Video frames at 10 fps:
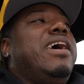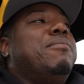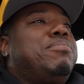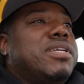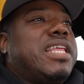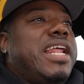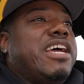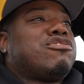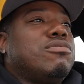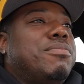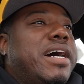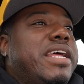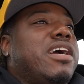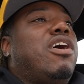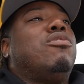and put that extra
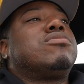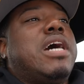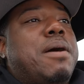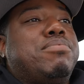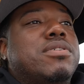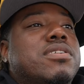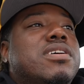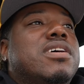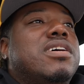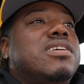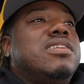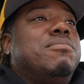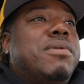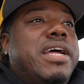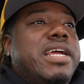money on top of
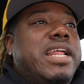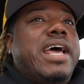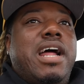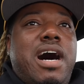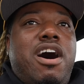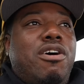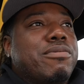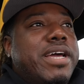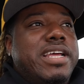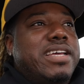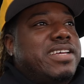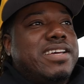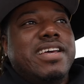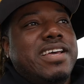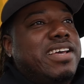the money that I already
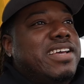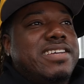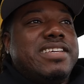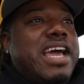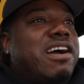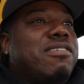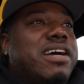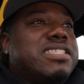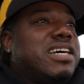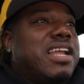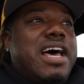got right there.